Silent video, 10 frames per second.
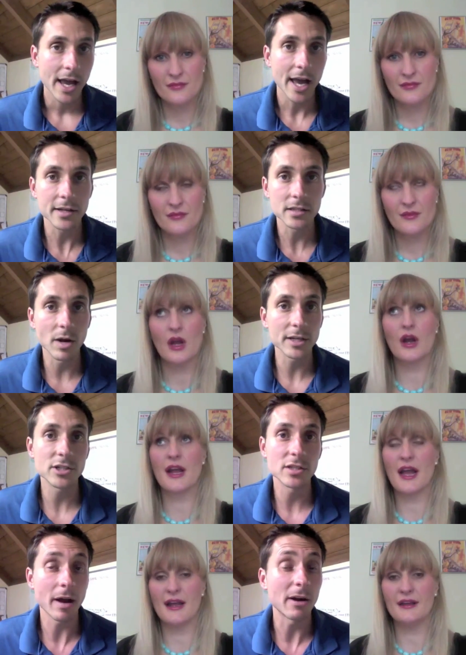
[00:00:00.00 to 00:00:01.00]
Speaker 1: and as much
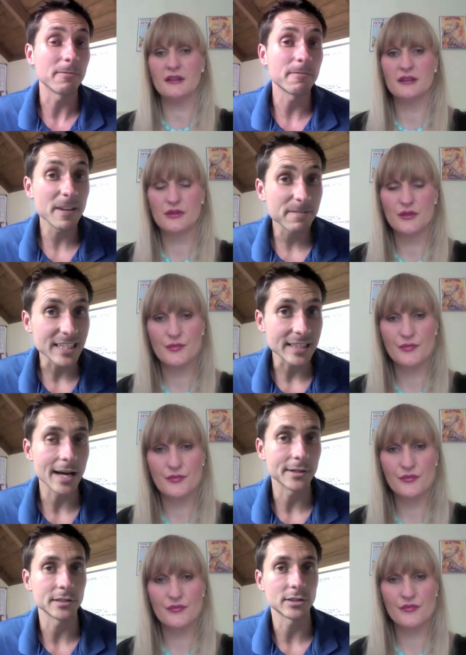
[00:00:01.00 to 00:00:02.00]
okay. as about
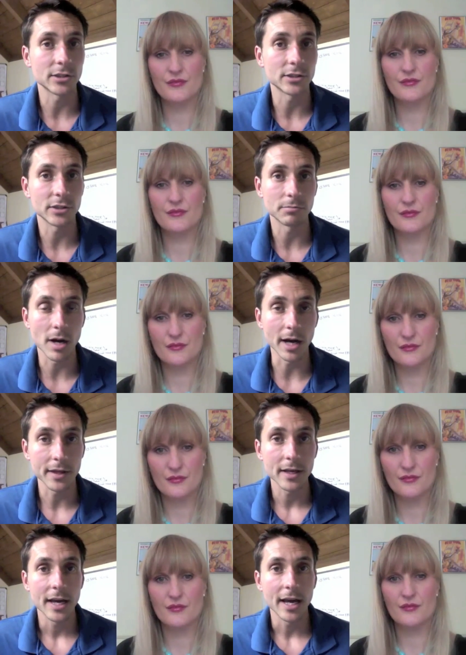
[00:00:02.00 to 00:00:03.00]
50,000 searches a month.
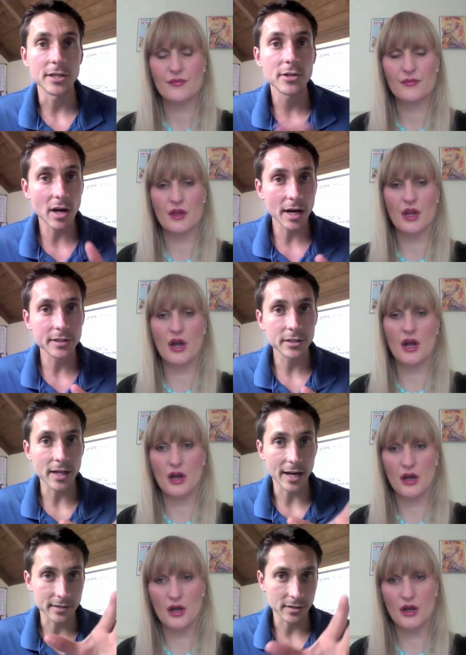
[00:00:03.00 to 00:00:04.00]
And you know how to do
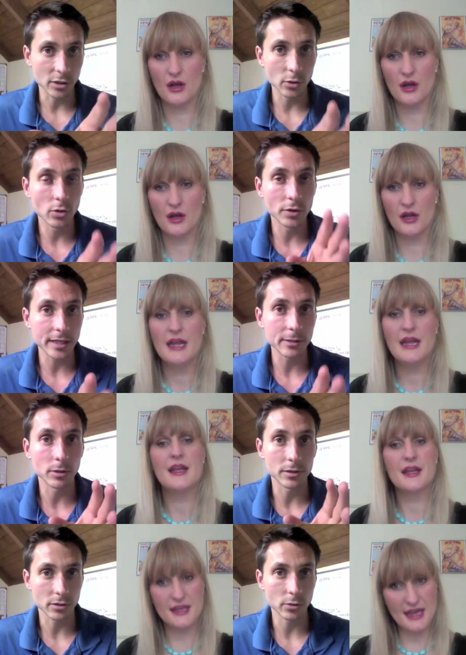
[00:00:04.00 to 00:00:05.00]
that. It's the Google
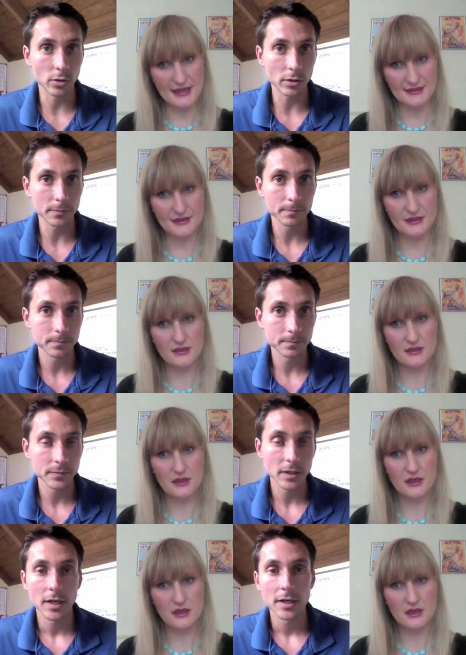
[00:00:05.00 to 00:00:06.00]
keyword tool. Yes.
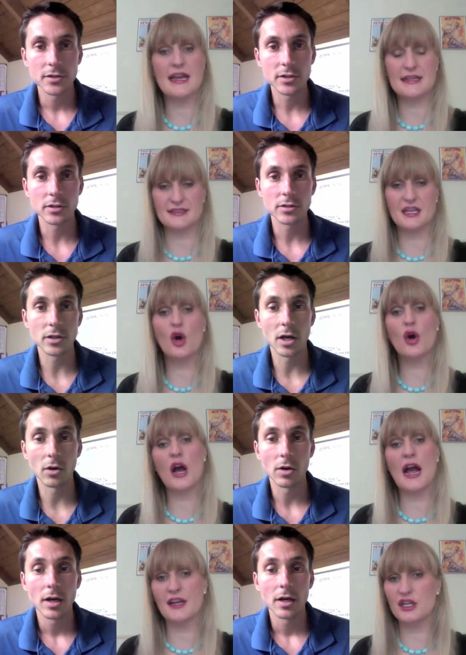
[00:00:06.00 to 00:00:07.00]
Speaker 2: Yes, so, or
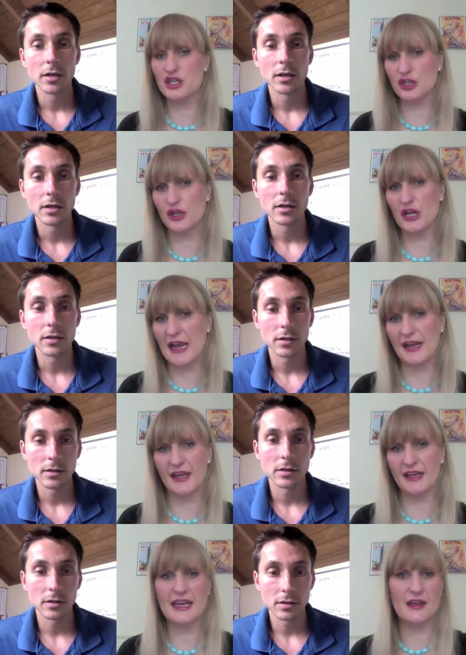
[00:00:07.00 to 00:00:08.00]
I do like
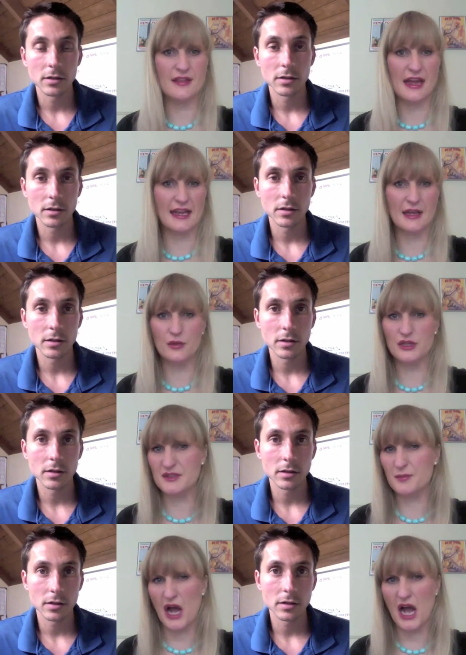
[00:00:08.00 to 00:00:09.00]
a key, that
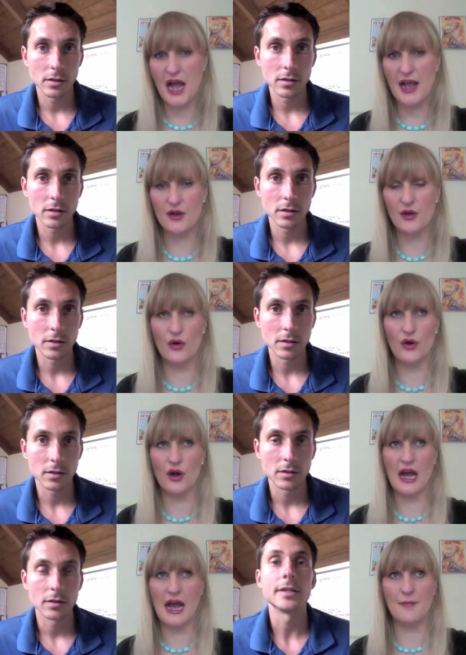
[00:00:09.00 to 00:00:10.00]
keyword spy,
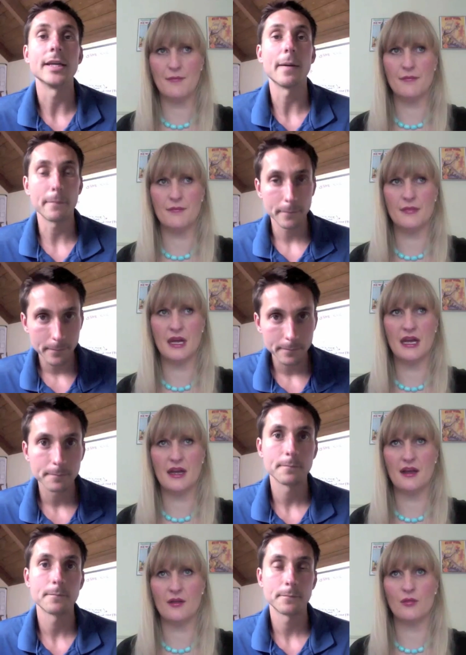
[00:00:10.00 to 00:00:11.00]
or um,
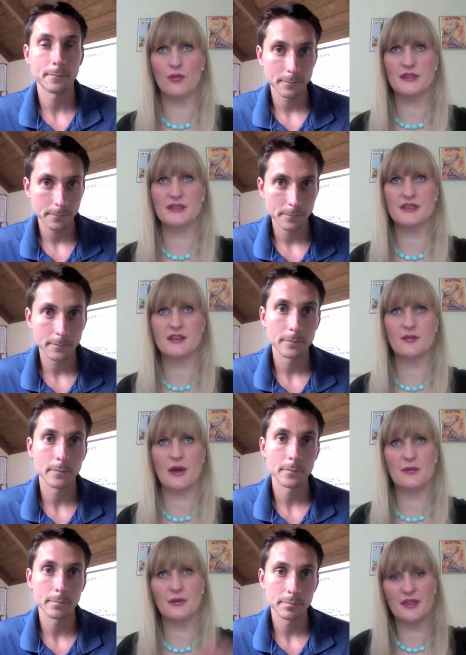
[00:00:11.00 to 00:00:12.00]
yeah. uh, what's the one